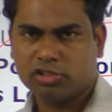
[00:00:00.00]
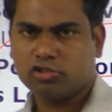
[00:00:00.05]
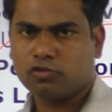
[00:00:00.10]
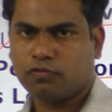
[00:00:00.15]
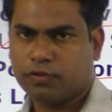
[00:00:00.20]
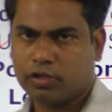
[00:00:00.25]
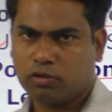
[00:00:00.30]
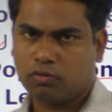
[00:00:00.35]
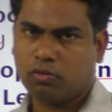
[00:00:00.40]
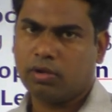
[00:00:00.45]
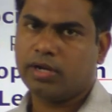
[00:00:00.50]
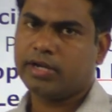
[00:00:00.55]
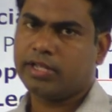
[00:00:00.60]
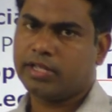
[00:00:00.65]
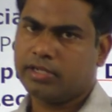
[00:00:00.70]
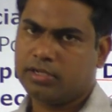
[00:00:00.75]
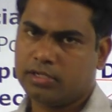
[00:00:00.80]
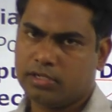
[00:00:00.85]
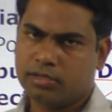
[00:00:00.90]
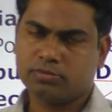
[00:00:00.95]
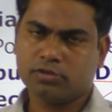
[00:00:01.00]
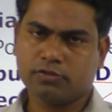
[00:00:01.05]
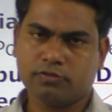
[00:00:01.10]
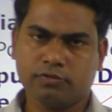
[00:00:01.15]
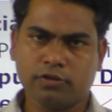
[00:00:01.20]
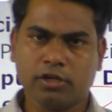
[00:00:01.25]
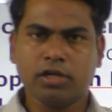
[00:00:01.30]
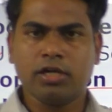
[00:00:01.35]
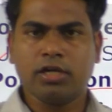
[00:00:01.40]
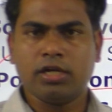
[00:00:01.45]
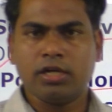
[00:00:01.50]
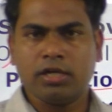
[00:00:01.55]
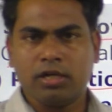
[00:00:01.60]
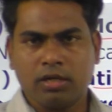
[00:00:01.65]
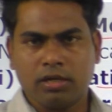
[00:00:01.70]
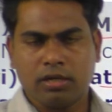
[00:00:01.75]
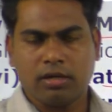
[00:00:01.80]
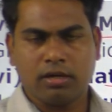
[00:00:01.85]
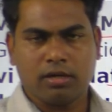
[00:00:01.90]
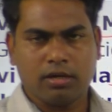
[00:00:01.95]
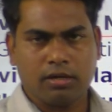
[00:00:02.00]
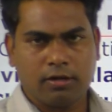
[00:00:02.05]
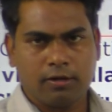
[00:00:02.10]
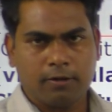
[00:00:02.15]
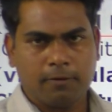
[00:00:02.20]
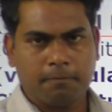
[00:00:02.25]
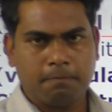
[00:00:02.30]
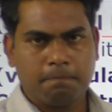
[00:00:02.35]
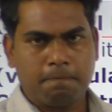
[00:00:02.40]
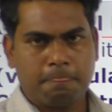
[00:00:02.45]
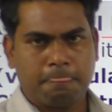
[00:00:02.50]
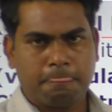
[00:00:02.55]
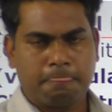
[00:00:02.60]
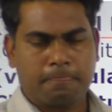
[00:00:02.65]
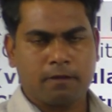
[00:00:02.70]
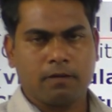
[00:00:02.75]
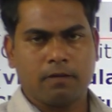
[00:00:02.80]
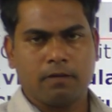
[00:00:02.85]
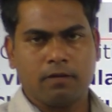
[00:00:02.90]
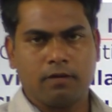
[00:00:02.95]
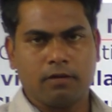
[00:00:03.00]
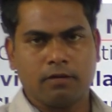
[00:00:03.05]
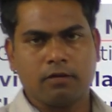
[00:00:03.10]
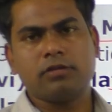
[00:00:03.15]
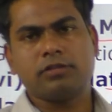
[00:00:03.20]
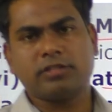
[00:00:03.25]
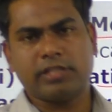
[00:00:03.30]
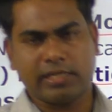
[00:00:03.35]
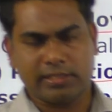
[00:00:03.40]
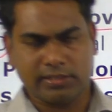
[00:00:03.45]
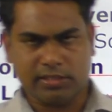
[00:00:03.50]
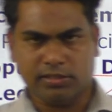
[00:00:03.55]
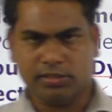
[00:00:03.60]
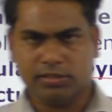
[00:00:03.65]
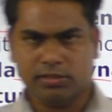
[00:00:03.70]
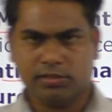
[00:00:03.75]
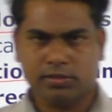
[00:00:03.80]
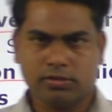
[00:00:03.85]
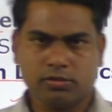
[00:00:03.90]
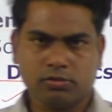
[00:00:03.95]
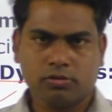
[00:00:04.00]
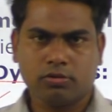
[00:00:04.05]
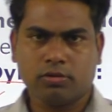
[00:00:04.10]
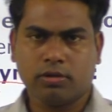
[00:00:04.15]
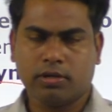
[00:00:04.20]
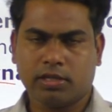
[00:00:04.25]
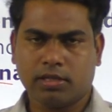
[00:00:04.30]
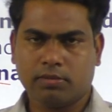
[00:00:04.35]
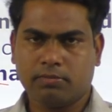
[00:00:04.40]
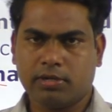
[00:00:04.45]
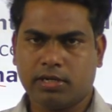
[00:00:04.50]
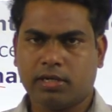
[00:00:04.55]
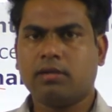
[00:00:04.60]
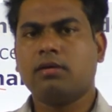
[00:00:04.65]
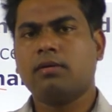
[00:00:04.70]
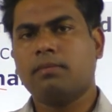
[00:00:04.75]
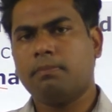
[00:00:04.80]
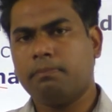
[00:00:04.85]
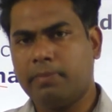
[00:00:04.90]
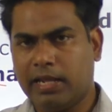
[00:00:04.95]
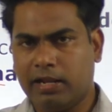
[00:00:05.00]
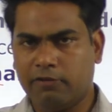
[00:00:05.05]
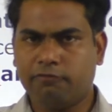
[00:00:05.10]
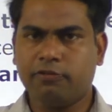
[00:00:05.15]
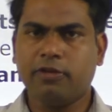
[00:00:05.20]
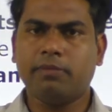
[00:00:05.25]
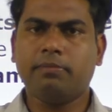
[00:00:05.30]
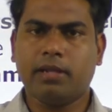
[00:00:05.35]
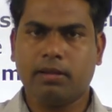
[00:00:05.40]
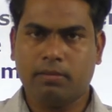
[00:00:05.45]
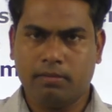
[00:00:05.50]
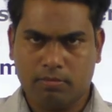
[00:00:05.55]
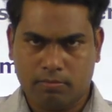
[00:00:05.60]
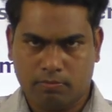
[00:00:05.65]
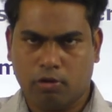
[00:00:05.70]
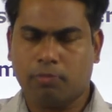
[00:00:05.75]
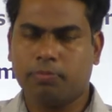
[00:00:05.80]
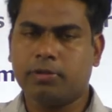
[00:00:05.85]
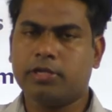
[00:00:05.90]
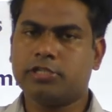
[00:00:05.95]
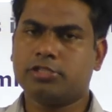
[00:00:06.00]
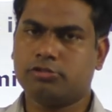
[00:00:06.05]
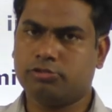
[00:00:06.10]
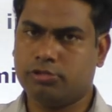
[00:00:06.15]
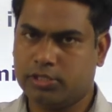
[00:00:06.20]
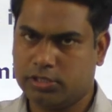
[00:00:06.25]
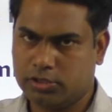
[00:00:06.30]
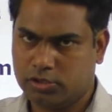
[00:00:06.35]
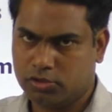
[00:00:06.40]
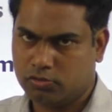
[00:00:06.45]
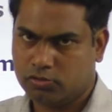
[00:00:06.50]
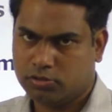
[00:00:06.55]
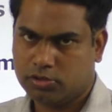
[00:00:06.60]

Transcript: of equality in terms of sexes, or nothing but male-female population ratios.